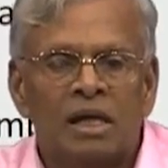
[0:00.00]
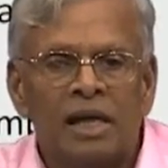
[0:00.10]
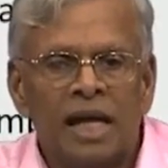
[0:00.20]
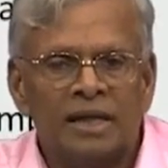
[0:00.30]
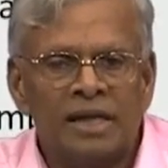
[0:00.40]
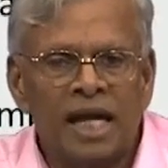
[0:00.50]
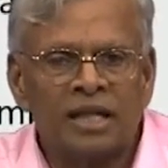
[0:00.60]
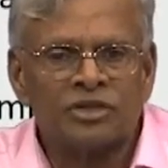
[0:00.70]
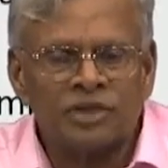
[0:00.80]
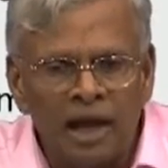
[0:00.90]
Let
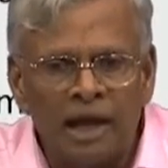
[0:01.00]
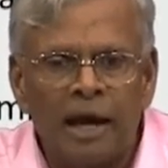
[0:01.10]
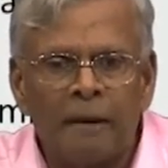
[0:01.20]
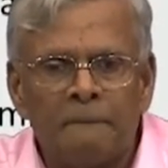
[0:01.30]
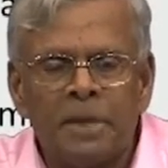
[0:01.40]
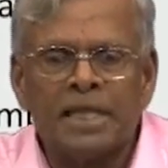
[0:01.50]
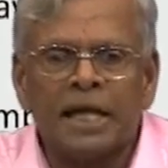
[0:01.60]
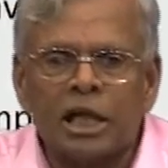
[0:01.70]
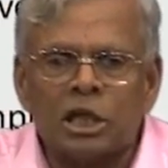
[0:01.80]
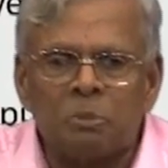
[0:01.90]
X tilde be the
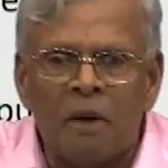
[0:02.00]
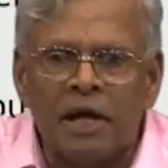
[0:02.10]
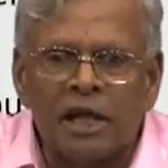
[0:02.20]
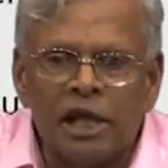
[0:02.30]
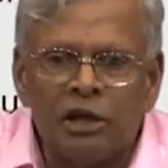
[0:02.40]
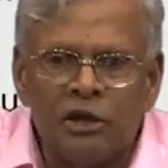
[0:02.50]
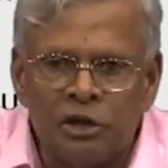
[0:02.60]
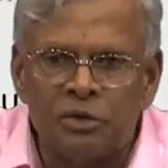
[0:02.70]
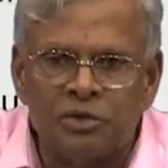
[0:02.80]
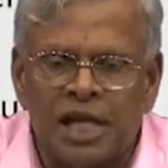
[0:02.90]
corresponding
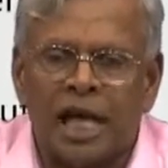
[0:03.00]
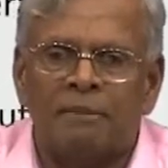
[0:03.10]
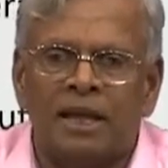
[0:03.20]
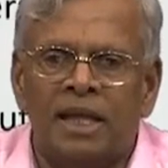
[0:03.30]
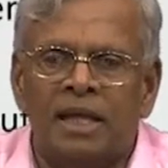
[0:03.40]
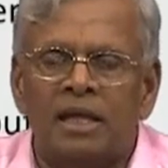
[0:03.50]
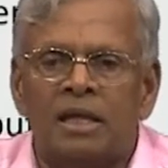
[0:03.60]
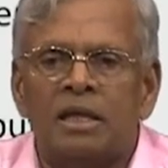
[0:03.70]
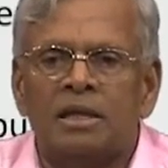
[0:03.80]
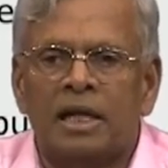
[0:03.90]
induced anomaly
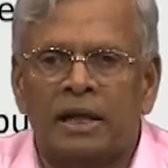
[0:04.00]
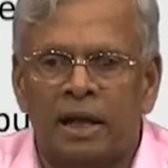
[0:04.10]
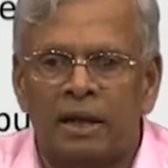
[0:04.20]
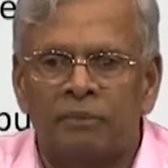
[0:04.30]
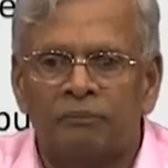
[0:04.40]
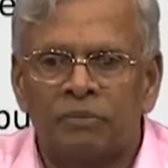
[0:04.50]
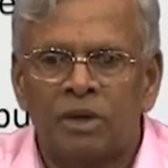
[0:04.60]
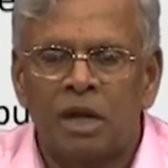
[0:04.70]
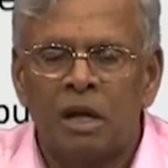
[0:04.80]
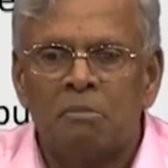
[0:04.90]
in the grid.
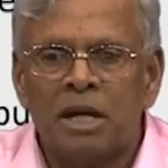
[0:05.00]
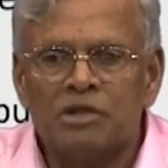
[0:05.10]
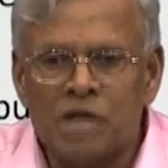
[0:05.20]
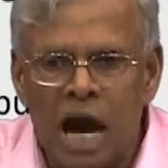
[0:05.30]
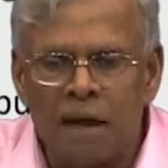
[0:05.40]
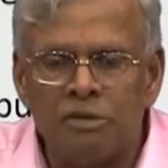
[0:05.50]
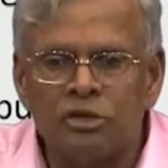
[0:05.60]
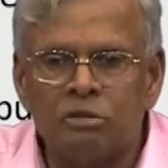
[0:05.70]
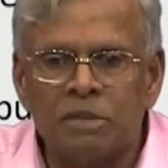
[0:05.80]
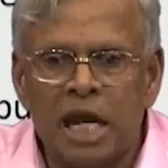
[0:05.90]
My job is
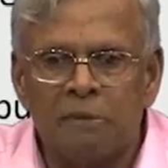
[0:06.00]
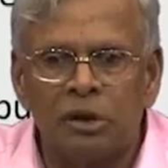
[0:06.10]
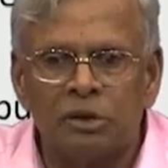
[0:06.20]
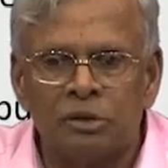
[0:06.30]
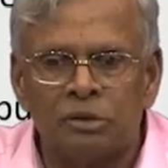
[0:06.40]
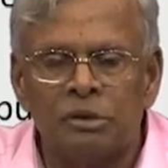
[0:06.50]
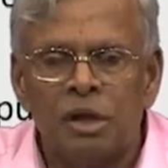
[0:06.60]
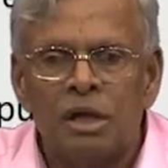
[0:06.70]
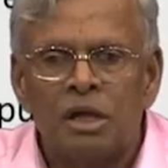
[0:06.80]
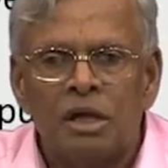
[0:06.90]
to be able to
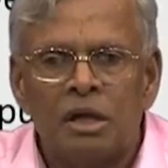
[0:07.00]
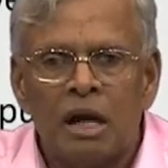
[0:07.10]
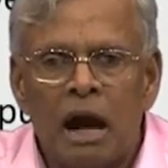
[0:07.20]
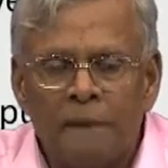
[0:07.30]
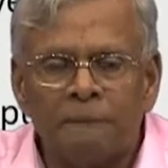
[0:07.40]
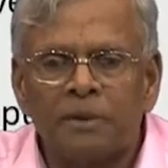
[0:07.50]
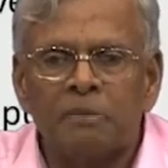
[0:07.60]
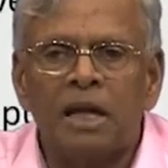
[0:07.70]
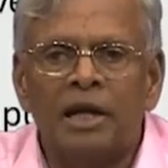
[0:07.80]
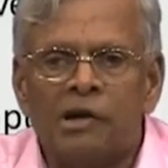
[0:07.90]

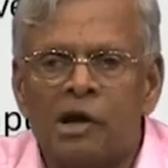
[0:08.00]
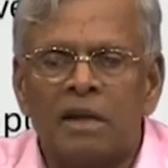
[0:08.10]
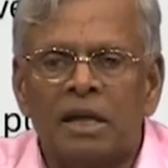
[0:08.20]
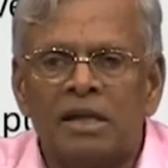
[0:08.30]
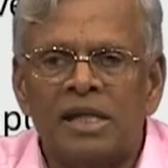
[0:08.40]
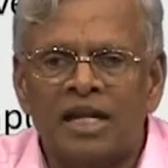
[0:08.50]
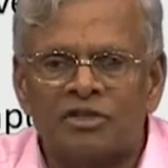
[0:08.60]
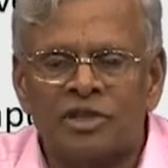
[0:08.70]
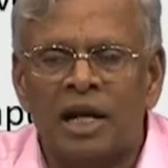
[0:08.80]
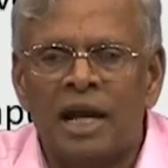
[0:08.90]
optimally determine
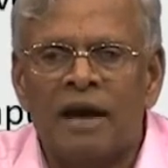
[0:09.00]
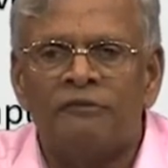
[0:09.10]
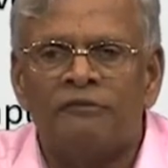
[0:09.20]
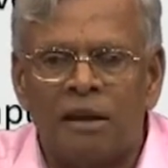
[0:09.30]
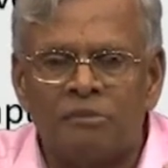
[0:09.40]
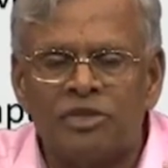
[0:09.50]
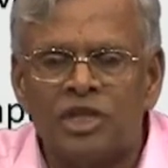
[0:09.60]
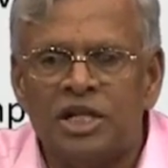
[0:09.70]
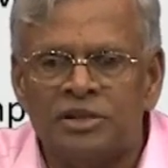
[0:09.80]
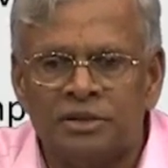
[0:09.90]
X tilde from
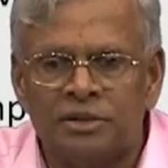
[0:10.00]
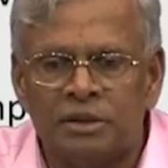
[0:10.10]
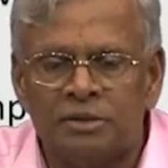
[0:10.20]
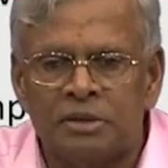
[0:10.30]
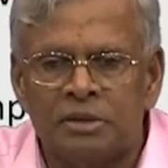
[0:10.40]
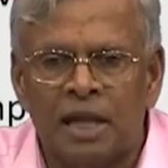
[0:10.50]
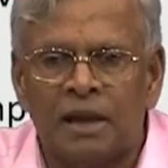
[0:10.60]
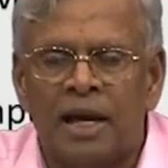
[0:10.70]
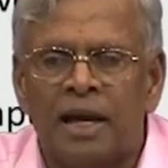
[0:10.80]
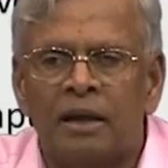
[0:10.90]
Z
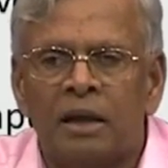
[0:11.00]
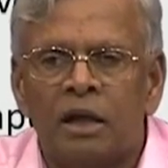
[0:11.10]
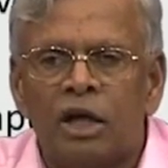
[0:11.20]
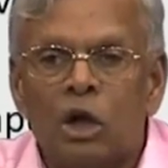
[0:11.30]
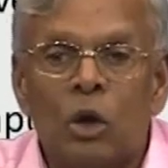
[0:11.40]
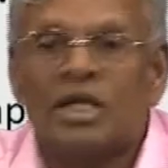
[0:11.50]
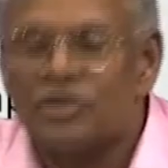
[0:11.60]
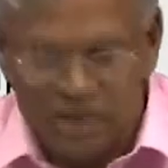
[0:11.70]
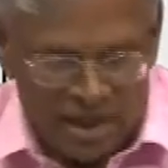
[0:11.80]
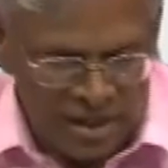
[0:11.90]
tilde knowing
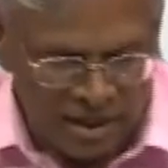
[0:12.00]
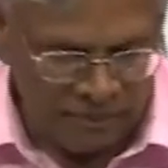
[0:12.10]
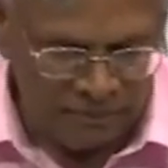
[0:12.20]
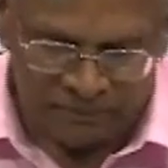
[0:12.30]
C and D.